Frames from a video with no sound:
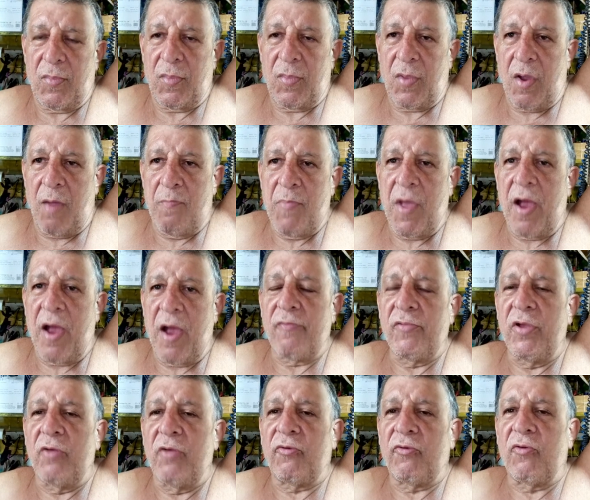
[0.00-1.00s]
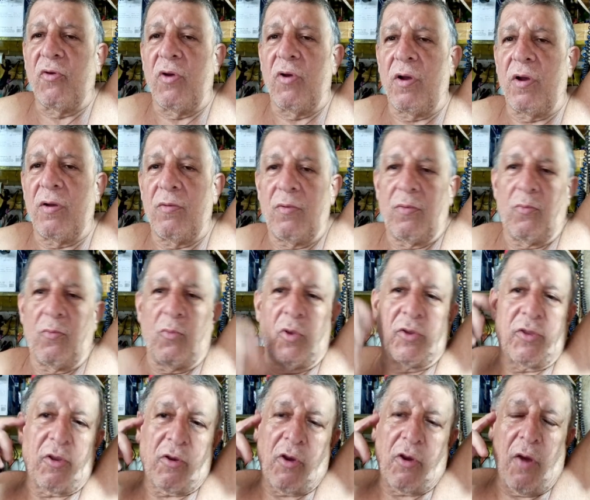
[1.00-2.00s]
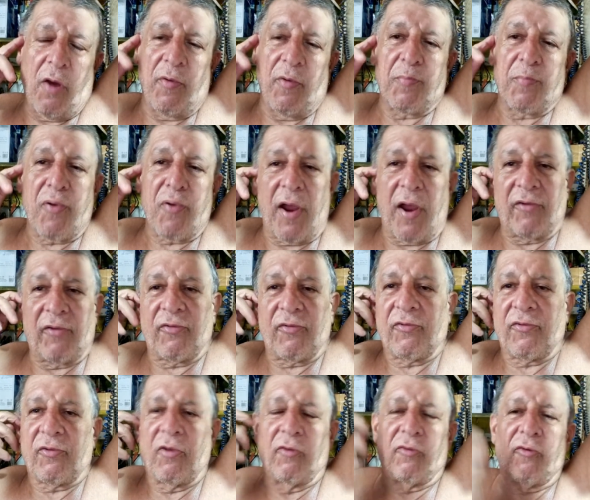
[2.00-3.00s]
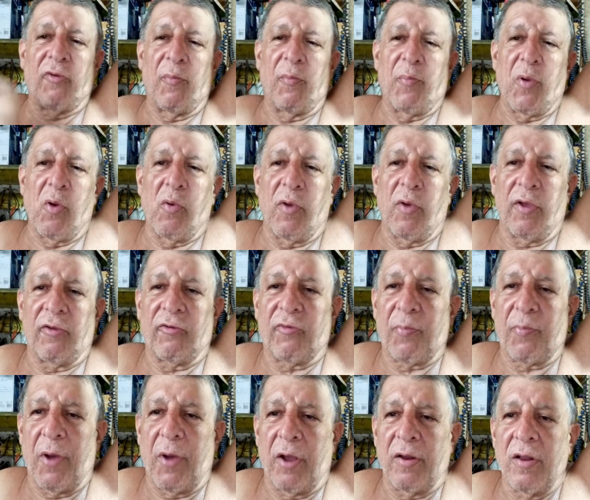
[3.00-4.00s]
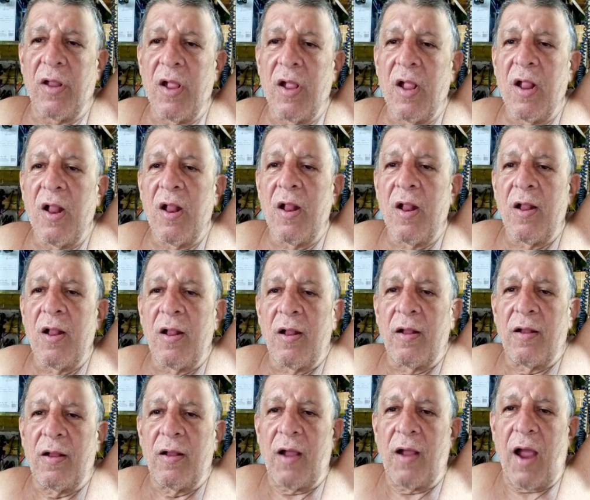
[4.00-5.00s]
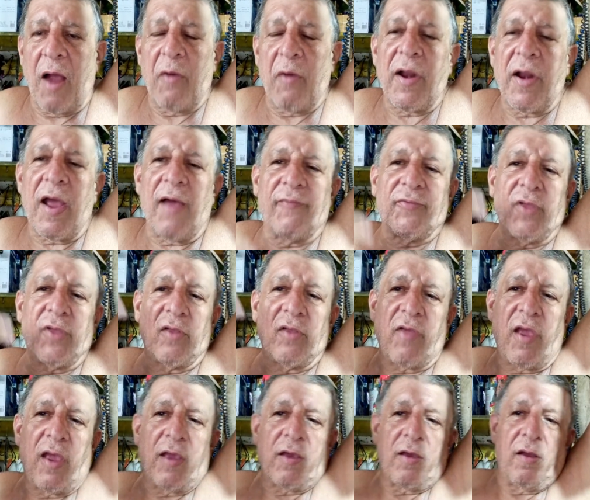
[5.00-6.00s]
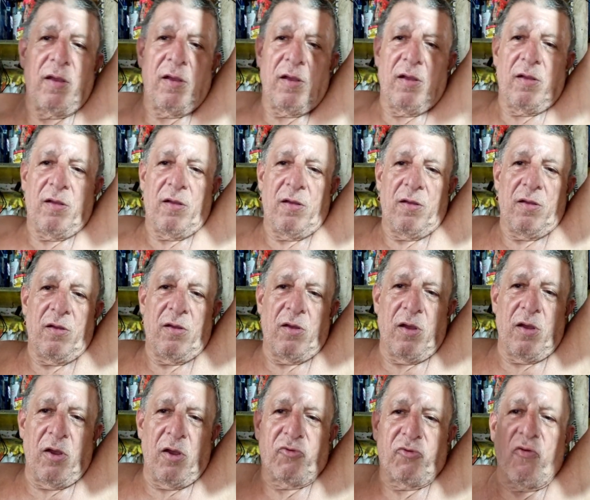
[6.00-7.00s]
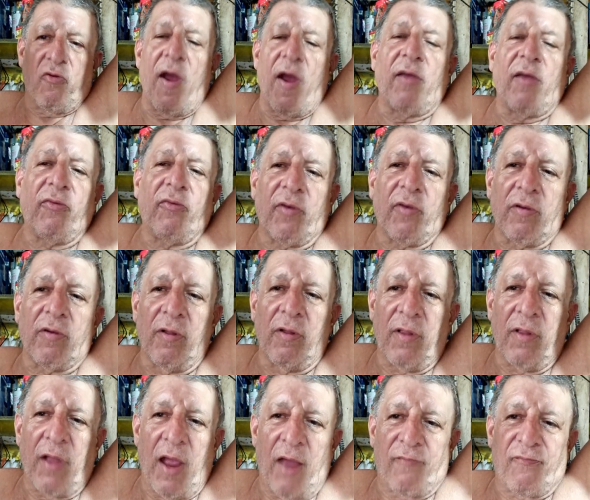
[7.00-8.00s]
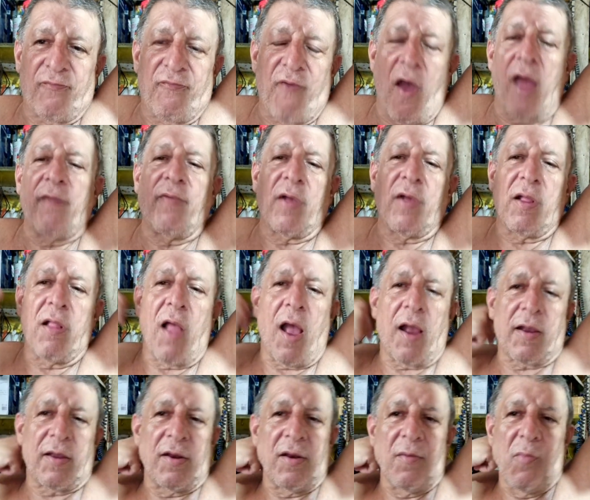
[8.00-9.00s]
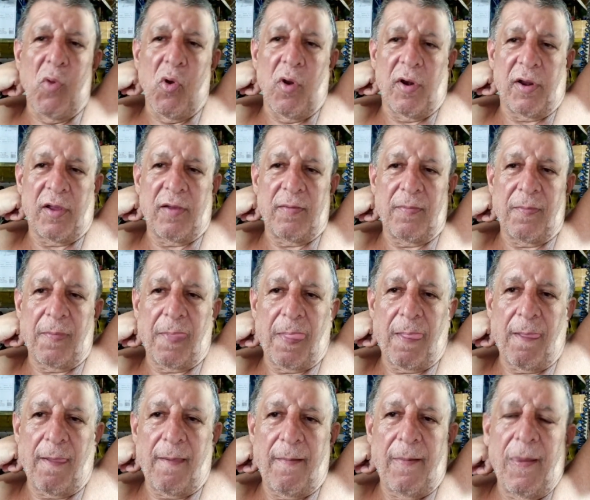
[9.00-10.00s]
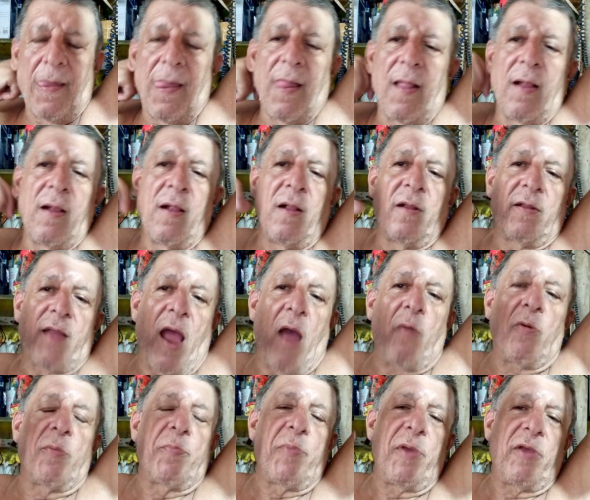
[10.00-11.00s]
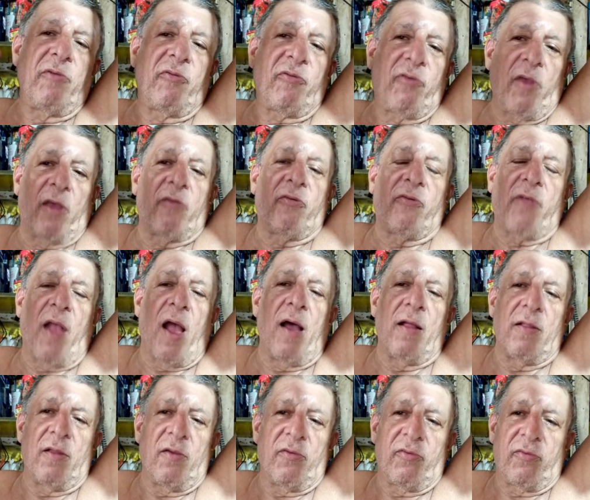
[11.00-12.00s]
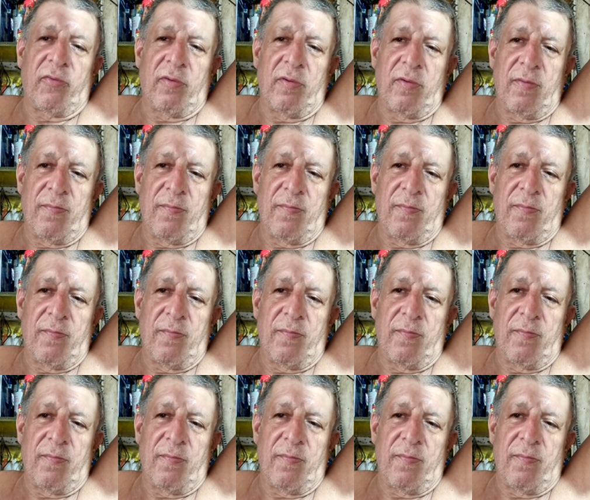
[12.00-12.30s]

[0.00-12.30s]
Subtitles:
I'm not real sure what the current price to Cebu is, but I would have to take a tricycle at 5 o'clock in the morning. That would be $6.